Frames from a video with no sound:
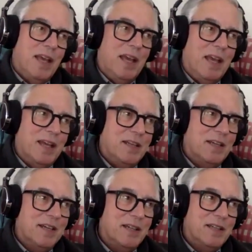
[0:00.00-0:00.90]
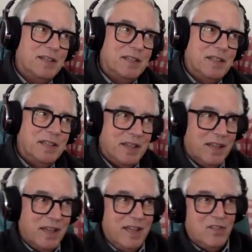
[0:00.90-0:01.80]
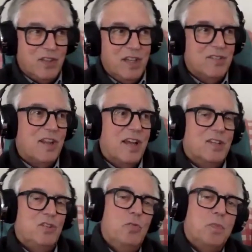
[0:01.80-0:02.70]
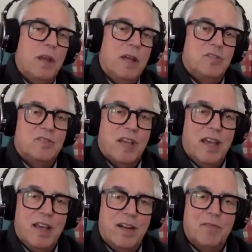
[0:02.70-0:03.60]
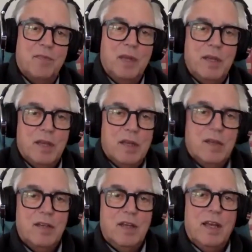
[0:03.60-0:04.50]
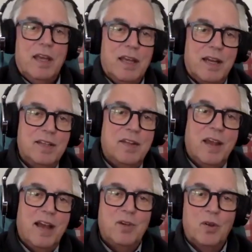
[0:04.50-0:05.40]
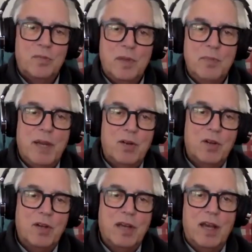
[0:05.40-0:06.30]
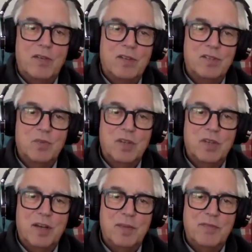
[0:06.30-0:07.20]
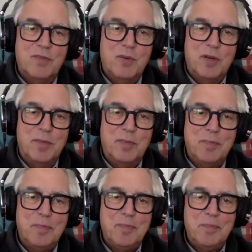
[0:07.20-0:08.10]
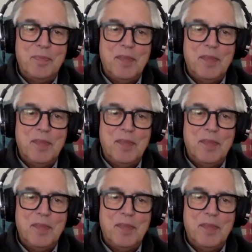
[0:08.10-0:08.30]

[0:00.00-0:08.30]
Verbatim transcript: and uh, he's he's like two places ahead of me, and I I told him he better look out because we're coming for him.